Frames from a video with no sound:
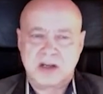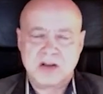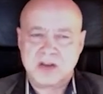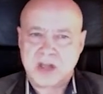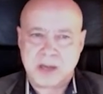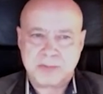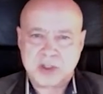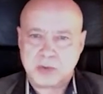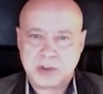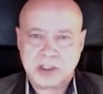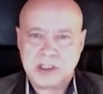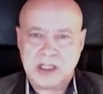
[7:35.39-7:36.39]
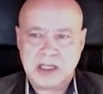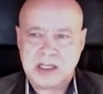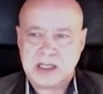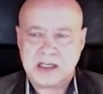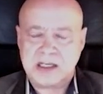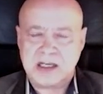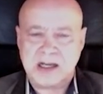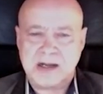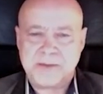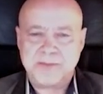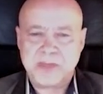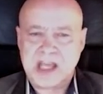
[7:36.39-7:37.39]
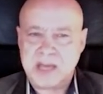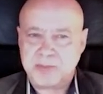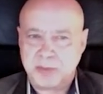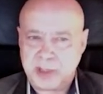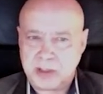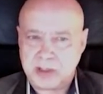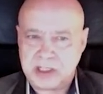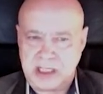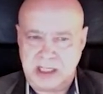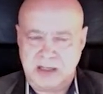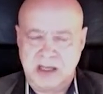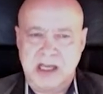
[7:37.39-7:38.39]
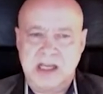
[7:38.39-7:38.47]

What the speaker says: conceptual capability.